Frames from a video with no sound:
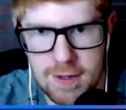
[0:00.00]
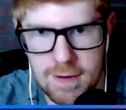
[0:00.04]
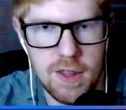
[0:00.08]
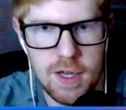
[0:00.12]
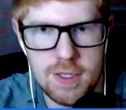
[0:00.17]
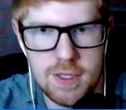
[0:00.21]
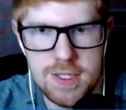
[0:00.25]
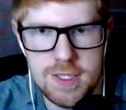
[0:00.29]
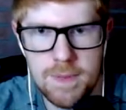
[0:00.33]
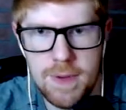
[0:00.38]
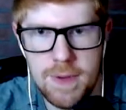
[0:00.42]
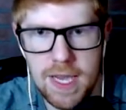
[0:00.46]

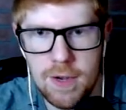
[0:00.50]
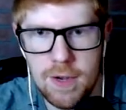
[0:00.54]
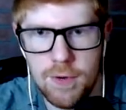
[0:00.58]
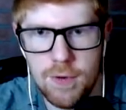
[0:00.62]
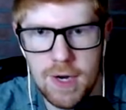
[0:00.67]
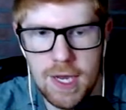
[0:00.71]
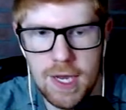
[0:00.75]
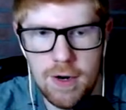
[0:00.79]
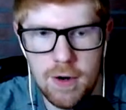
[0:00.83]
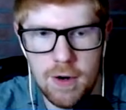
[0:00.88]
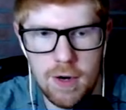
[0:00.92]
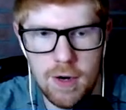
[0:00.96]
There's the
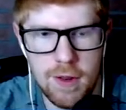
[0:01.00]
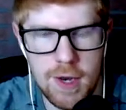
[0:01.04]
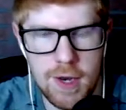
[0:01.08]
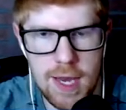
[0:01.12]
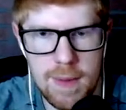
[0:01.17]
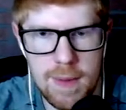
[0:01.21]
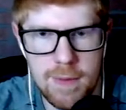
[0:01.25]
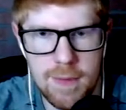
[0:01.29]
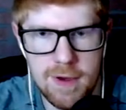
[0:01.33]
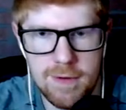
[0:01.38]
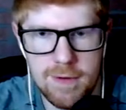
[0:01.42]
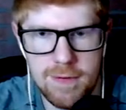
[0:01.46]
penguin I don't know the
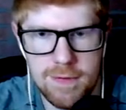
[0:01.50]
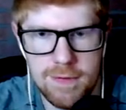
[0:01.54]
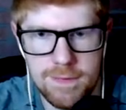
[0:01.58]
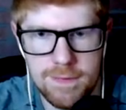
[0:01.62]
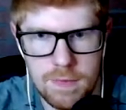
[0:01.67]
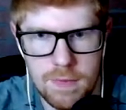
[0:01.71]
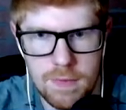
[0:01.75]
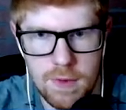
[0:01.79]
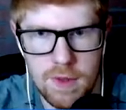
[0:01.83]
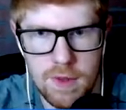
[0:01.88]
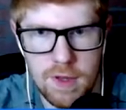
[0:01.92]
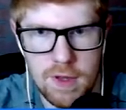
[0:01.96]
name of.
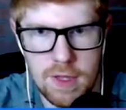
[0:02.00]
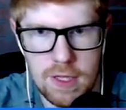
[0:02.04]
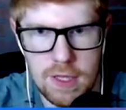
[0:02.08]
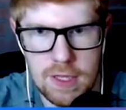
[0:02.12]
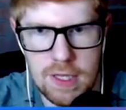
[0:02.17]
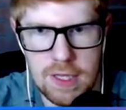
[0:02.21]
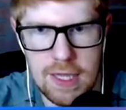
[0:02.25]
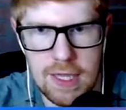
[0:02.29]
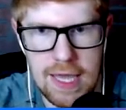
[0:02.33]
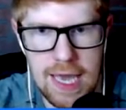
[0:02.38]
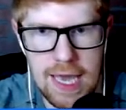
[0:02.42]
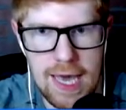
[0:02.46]

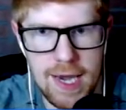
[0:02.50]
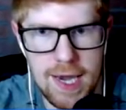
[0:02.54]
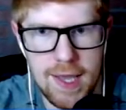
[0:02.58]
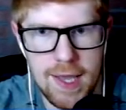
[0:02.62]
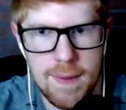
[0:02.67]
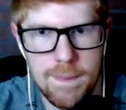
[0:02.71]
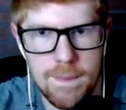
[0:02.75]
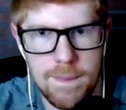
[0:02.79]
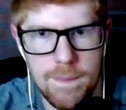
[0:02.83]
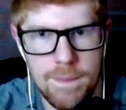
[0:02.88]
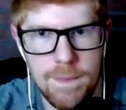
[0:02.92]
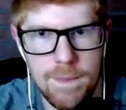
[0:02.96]

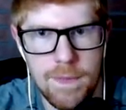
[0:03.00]
Gotti.